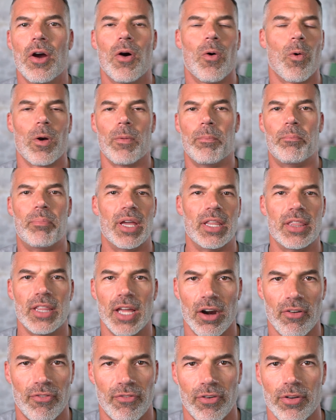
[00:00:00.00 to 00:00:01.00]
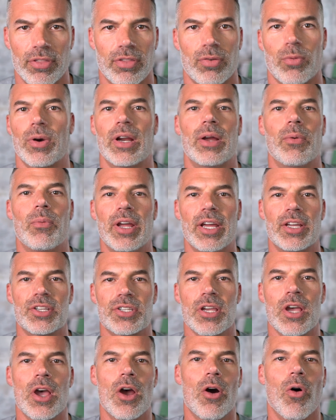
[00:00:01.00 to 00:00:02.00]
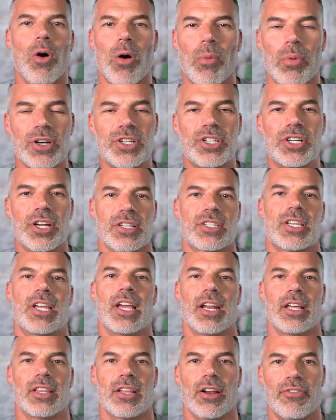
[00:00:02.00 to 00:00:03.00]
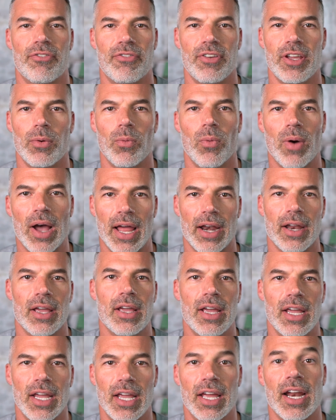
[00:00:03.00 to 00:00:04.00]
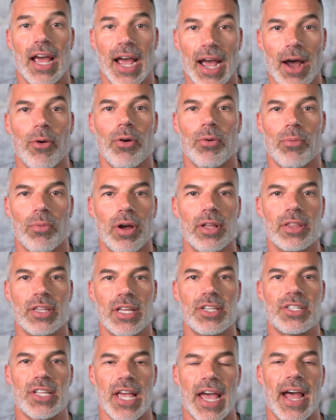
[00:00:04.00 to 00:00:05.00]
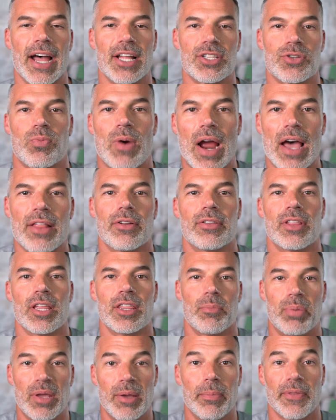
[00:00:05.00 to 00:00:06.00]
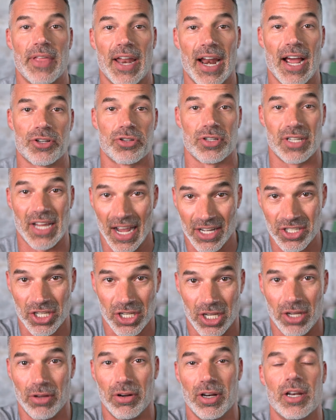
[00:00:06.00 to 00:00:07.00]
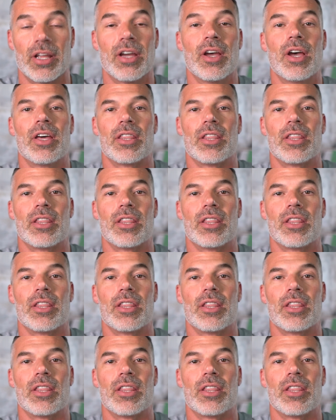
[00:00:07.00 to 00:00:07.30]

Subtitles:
or had been there for 3 weeks or were just getting their feet wet in how to run these ads rather than the people that actually executed